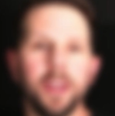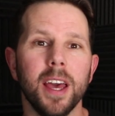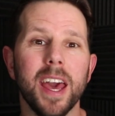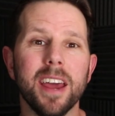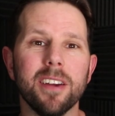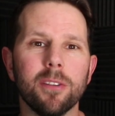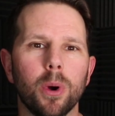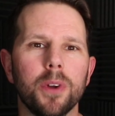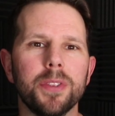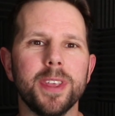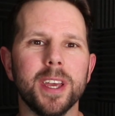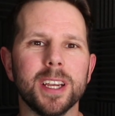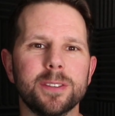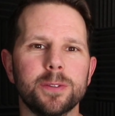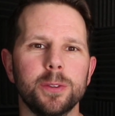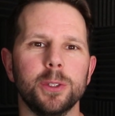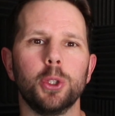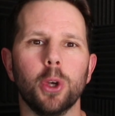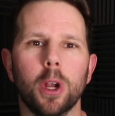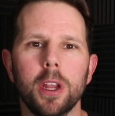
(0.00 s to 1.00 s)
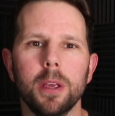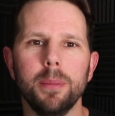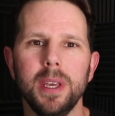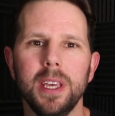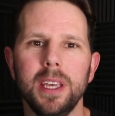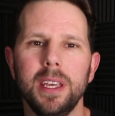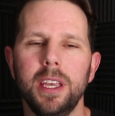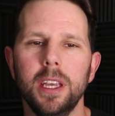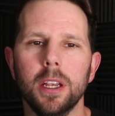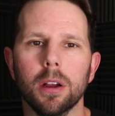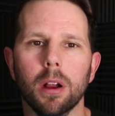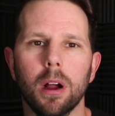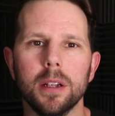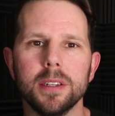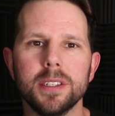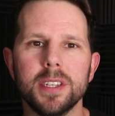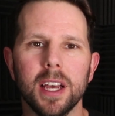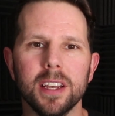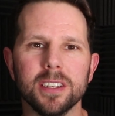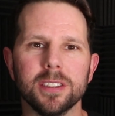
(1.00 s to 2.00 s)
Hey everyone, thanks for joining me here
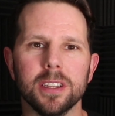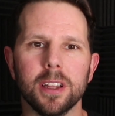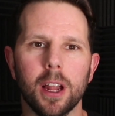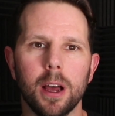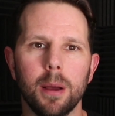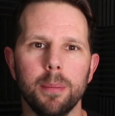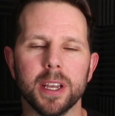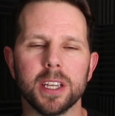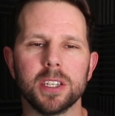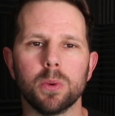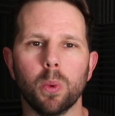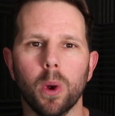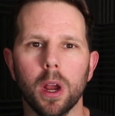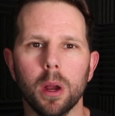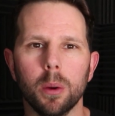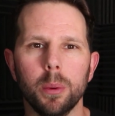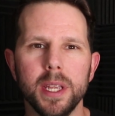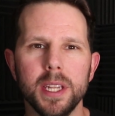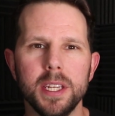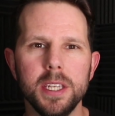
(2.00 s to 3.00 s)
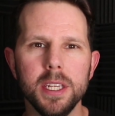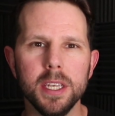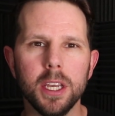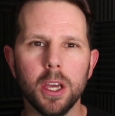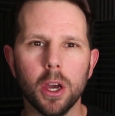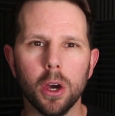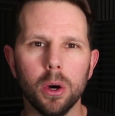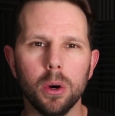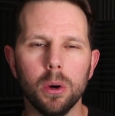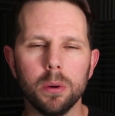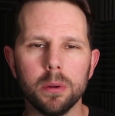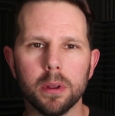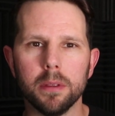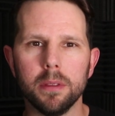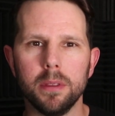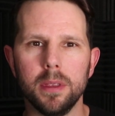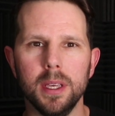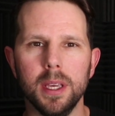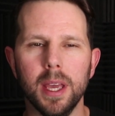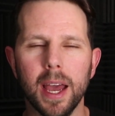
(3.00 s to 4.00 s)
on Teslanomics, where we decode
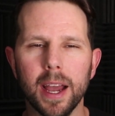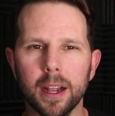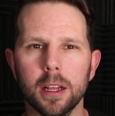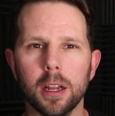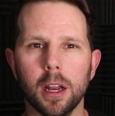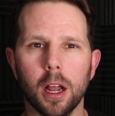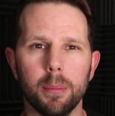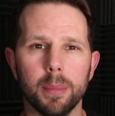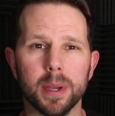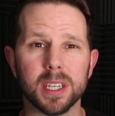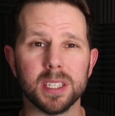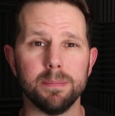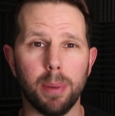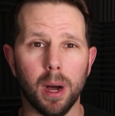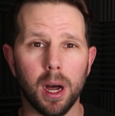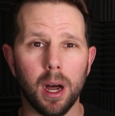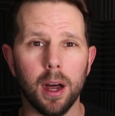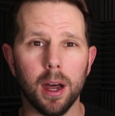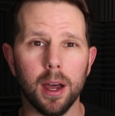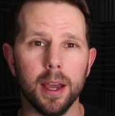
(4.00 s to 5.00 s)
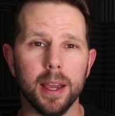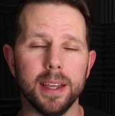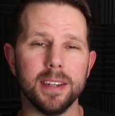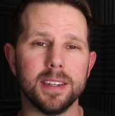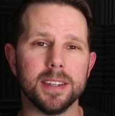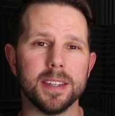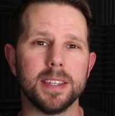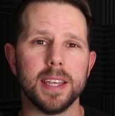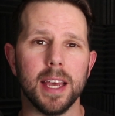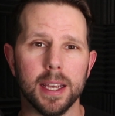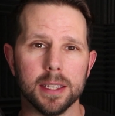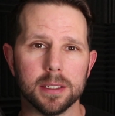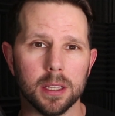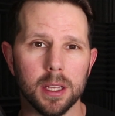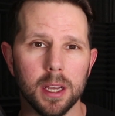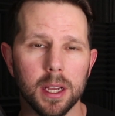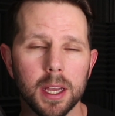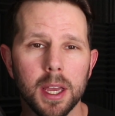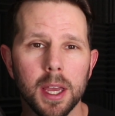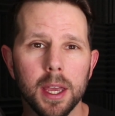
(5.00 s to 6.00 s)
the economics behind
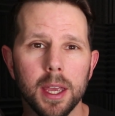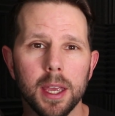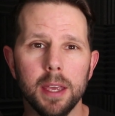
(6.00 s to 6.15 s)
Tesla.